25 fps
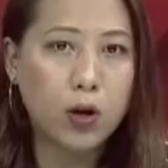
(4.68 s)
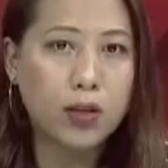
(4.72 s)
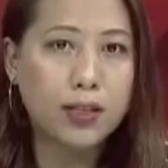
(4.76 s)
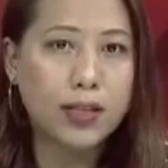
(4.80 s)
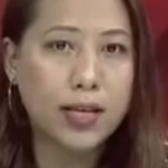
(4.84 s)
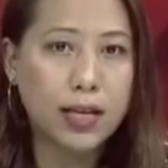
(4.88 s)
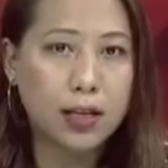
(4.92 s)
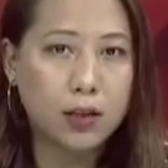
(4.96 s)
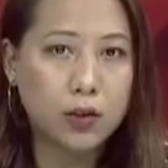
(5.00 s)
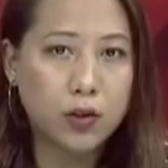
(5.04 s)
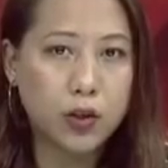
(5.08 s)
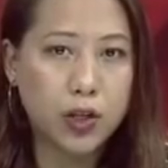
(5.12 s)

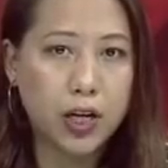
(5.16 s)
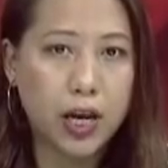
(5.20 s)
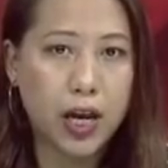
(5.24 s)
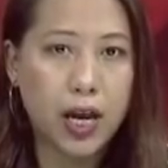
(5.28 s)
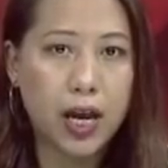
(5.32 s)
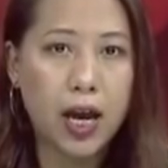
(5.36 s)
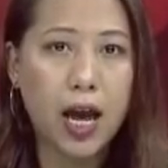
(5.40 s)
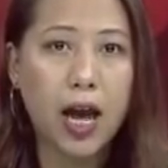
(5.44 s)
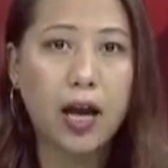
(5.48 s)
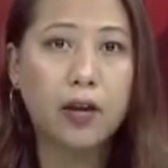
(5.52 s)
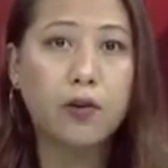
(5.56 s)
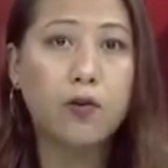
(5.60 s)
held today
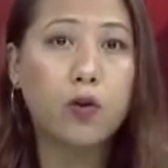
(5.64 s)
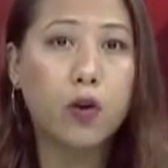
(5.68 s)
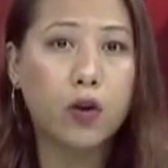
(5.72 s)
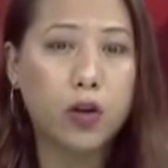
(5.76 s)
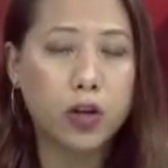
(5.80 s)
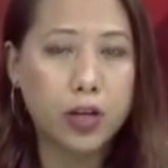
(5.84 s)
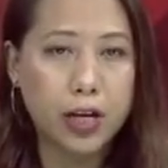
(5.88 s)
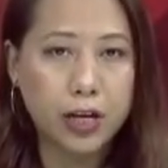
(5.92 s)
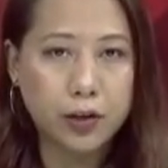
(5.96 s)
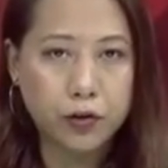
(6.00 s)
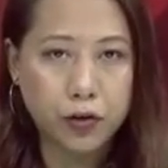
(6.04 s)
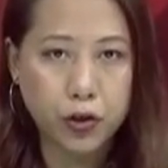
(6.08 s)
at
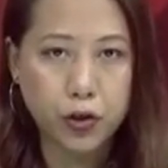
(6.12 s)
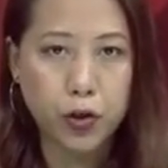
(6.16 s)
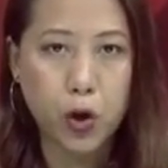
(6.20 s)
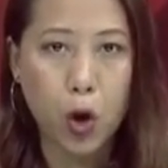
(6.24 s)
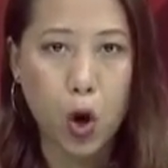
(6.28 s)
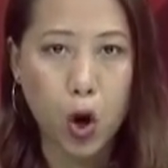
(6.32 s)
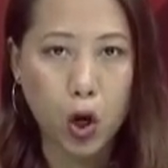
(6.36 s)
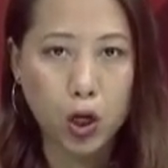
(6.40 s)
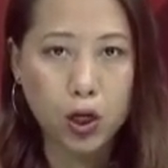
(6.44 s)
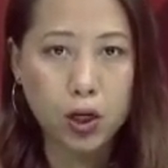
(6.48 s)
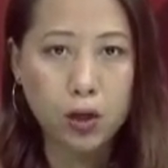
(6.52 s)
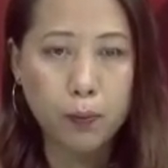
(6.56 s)
Rhododendron
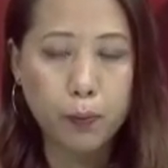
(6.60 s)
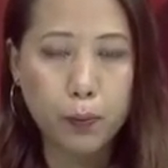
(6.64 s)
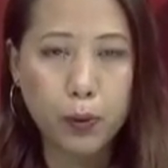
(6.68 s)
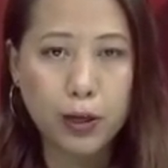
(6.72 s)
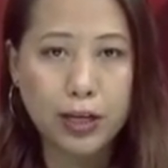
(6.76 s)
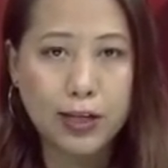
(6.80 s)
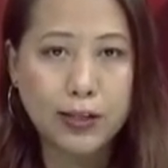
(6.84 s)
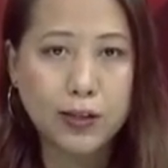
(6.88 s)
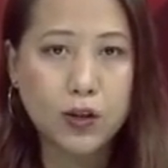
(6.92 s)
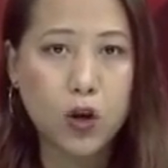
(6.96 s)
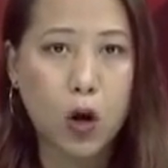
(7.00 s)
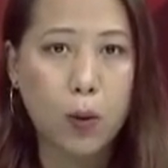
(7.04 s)
Hall,
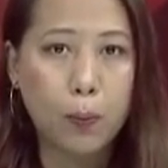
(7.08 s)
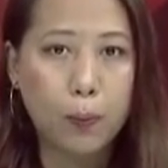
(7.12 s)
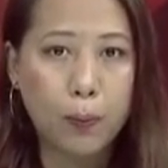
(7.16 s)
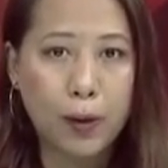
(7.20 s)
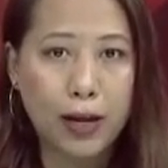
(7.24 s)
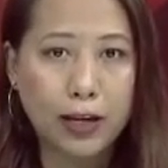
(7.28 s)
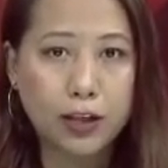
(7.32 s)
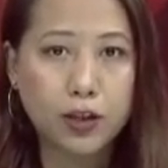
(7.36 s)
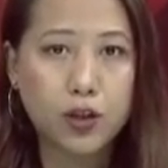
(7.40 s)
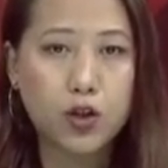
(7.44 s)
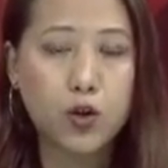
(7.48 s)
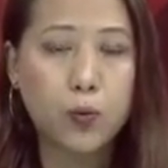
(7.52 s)
Police
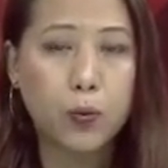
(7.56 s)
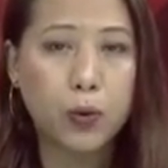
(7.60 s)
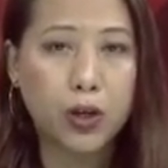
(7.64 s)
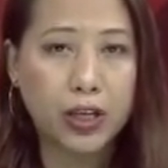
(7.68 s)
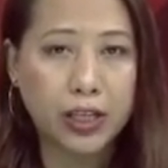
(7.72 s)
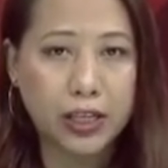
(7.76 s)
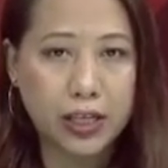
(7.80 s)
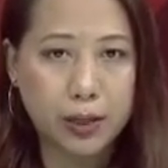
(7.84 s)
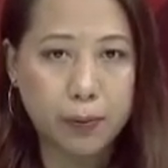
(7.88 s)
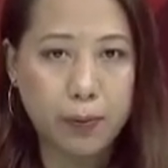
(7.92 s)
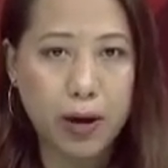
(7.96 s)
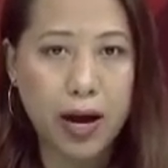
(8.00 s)
Complex,
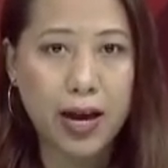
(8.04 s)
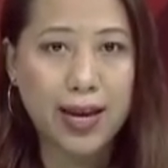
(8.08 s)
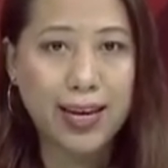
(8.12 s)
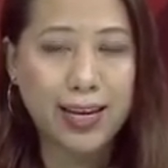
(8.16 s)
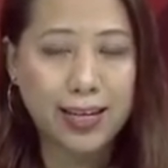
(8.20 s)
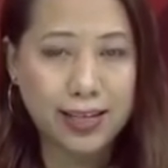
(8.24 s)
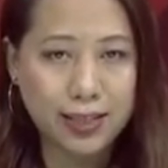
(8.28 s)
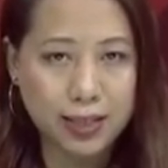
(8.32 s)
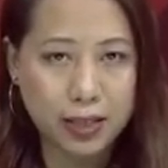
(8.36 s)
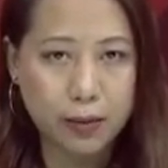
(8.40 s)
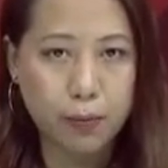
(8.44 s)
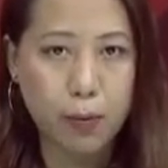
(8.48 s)
Chumukedima
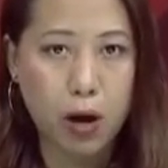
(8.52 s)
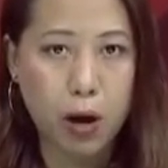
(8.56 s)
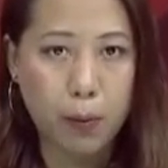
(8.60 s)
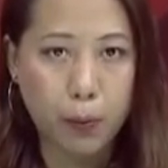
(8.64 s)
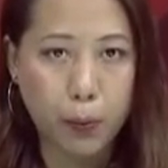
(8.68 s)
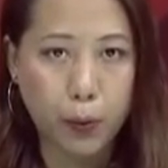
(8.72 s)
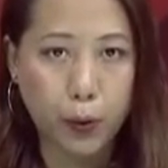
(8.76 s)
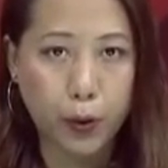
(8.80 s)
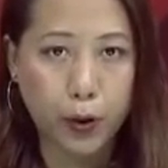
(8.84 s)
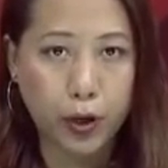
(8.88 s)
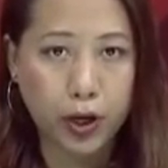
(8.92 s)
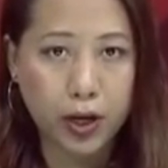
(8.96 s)
in
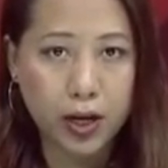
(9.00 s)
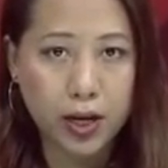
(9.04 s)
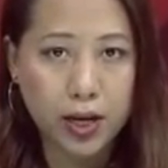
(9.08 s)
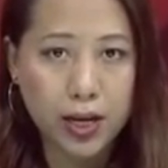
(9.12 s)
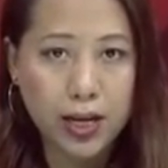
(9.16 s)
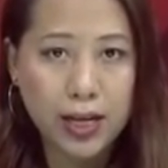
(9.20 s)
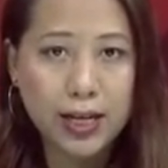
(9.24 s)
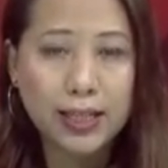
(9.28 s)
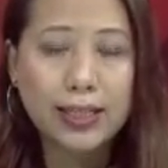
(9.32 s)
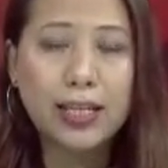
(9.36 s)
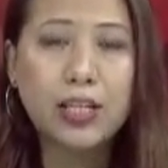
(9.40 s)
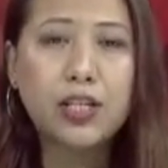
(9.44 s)
Dimapur.
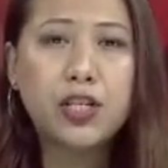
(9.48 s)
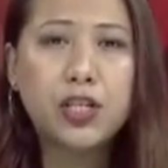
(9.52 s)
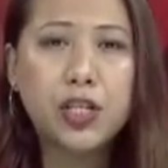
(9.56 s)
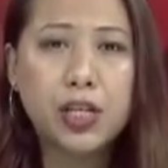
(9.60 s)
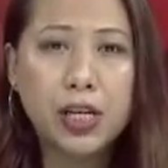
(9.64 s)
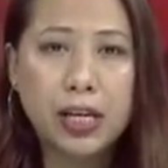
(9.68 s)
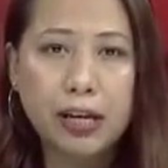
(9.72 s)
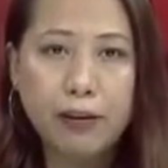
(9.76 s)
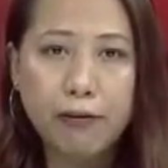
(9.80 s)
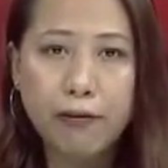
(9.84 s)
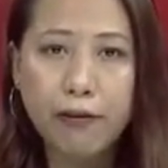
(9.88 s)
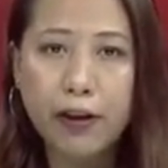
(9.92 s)
The
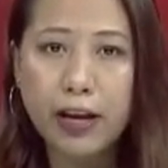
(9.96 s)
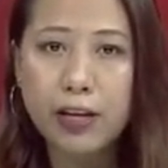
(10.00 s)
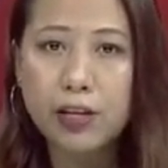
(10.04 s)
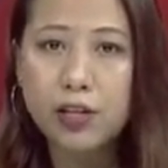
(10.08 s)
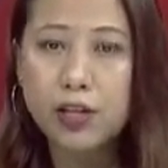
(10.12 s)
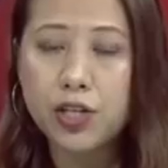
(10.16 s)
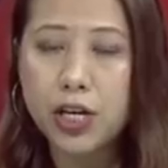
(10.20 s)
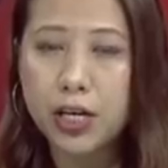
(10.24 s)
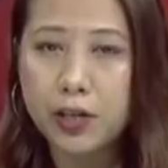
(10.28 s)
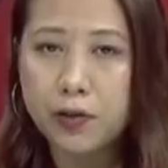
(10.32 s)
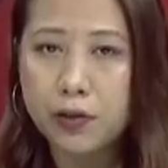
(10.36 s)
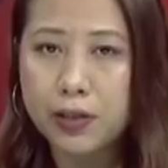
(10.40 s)
Chief and
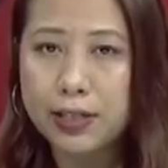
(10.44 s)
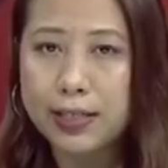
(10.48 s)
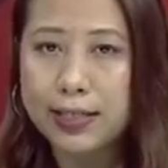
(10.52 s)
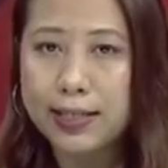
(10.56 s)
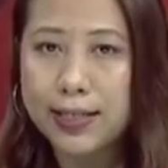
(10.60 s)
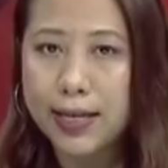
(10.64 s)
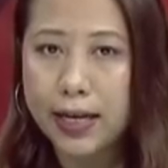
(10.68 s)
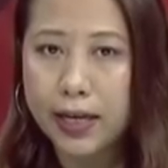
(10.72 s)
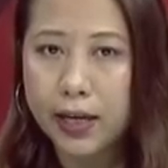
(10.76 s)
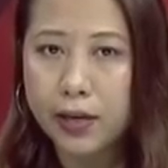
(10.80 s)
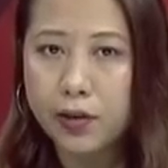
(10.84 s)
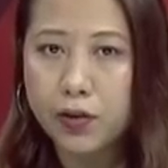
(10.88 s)
General
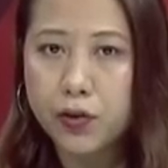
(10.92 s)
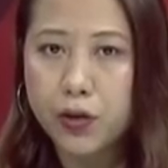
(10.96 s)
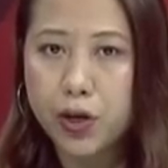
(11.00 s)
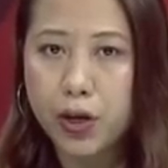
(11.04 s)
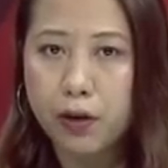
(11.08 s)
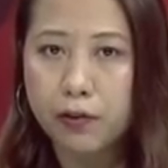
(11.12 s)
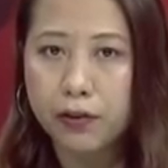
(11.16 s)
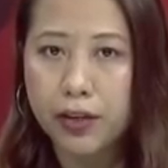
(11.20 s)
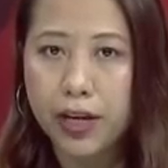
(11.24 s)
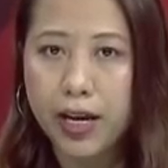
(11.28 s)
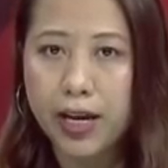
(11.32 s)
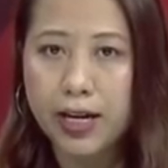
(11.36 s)
Secretary
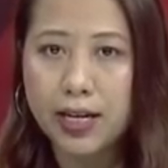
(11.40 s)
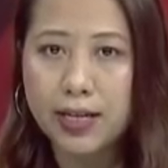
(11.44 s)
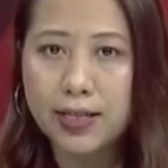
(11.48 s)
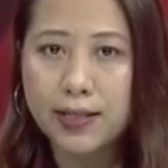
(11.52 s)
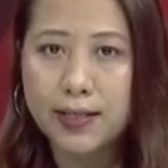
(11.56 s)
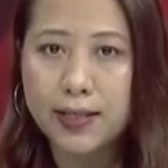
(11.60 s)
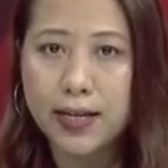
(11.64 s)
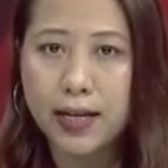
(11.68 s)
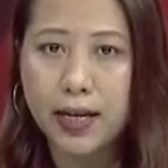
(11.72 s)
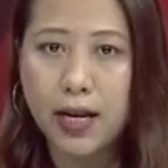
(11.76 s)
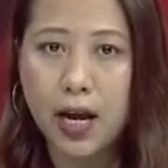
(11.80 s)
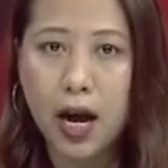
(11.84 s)
of the
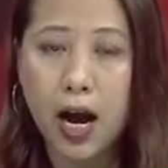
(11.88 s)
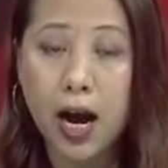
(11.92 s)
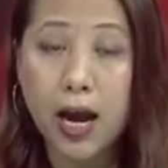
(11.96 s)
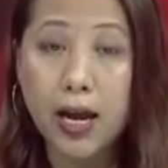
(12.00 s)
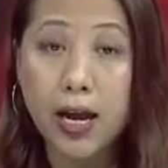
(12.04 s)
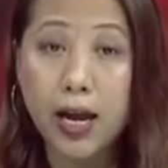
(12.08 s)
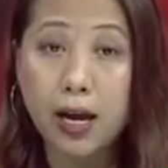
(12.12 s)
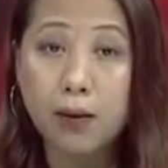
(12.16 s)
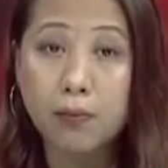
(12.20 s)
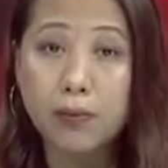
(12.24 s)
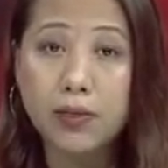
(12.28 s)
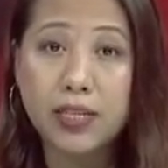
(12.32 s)

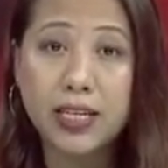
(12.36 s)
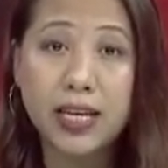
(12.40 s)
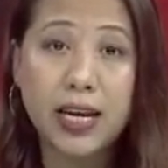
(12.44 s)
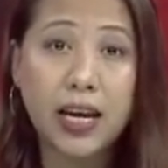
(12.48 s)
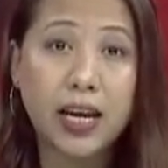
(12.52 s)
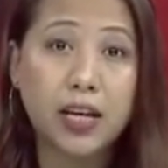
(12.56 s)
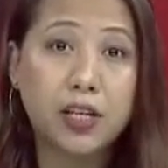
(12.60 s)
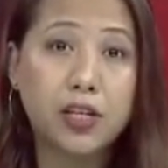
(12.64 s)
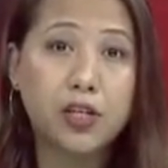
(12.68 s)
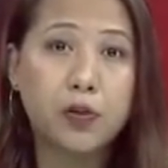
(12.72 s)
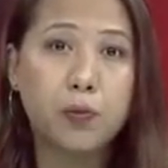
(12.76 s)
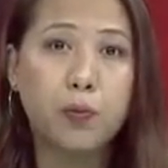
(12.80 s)
NSCN-IM,
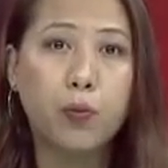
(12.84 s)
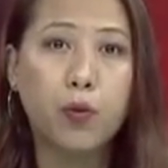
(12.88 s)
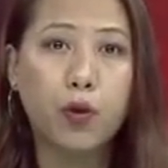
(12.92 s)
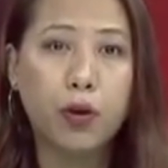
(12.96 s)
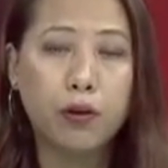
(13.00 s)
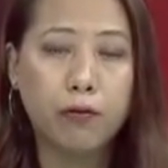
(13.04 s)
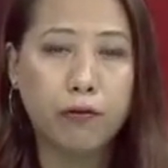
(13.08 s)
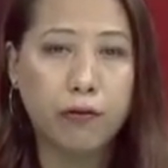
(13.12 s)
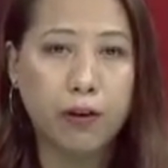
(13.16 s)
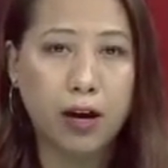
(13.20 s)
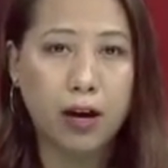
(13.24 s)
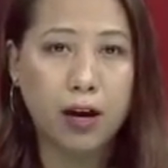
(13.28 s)
T.H.
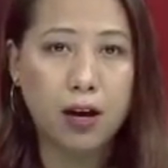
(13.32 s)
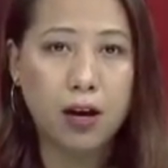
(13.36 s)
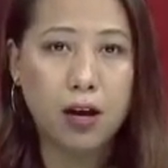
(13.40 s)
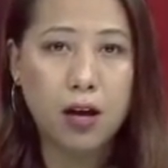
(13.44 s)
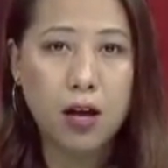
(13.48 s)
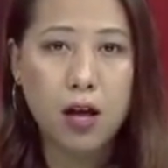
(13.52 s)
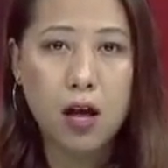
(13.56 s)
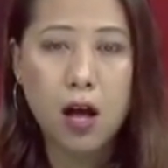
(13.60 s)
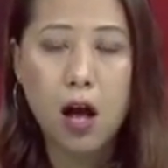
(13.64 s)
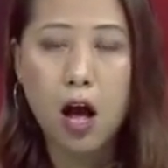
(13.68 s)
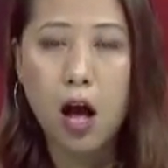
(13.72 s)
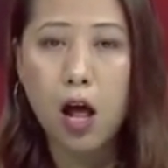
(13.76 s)
Muivah,
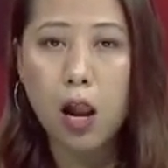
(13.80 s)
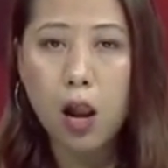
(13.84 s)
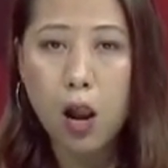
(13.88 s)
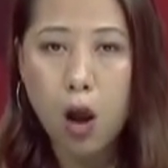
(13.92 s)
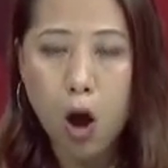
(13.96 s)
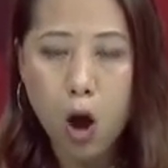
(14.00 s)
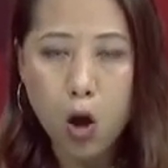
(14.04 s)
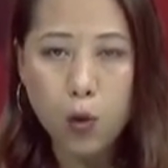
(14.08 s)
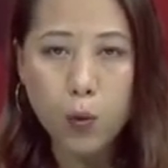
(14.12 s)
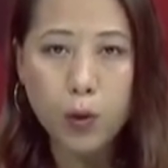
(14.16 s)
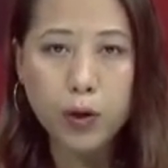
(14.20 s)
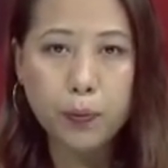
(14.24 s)

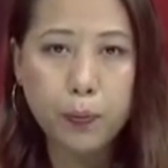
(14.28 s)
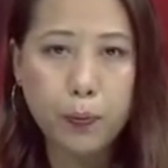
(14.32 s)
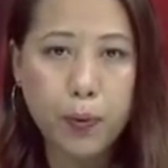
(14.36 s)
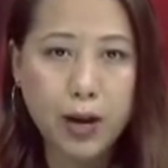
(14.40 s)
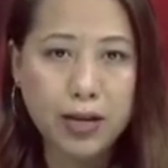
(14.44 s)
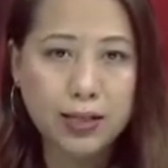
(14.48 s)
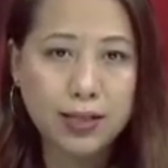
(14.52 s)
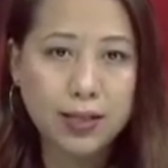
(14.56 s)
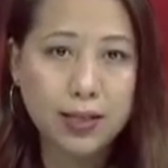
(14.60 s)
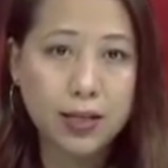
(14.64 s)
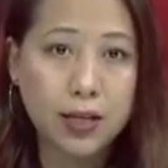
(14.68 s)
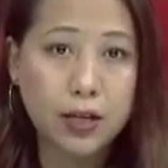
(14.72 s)
along with
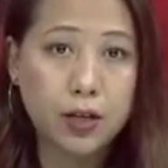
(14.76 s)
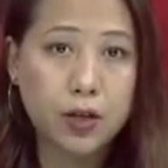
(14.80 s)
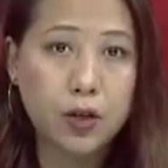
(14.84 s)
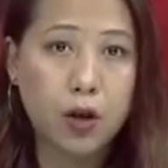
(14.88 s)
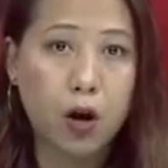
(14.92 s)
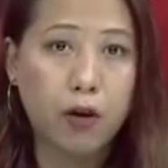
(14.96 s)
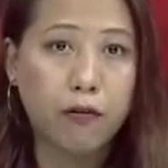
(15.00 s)
President of